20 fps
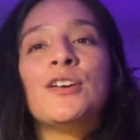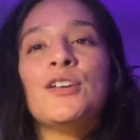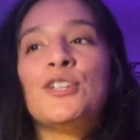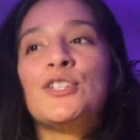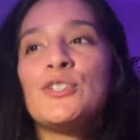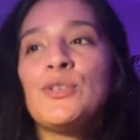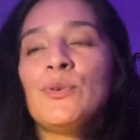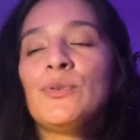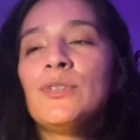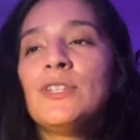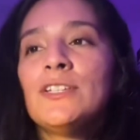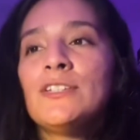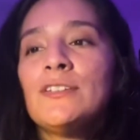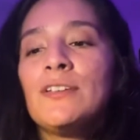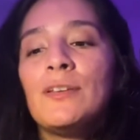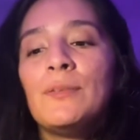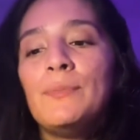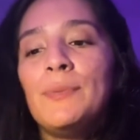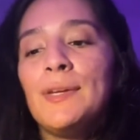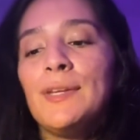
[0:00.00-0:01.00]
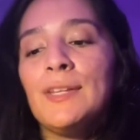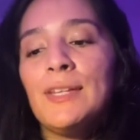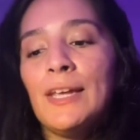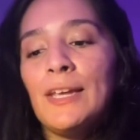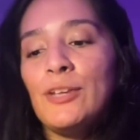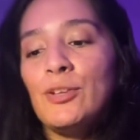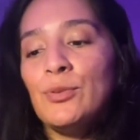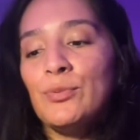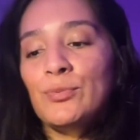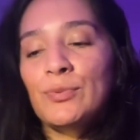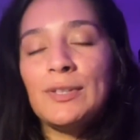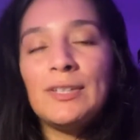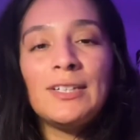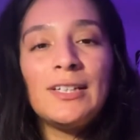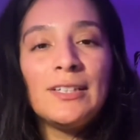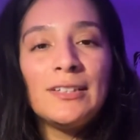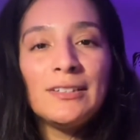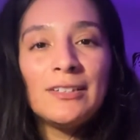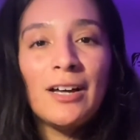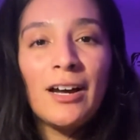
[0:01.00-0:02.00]
So this could be like you're
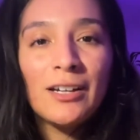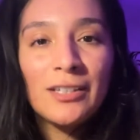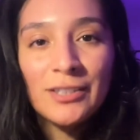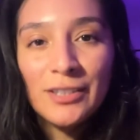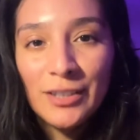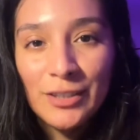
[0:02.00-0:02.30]
really locked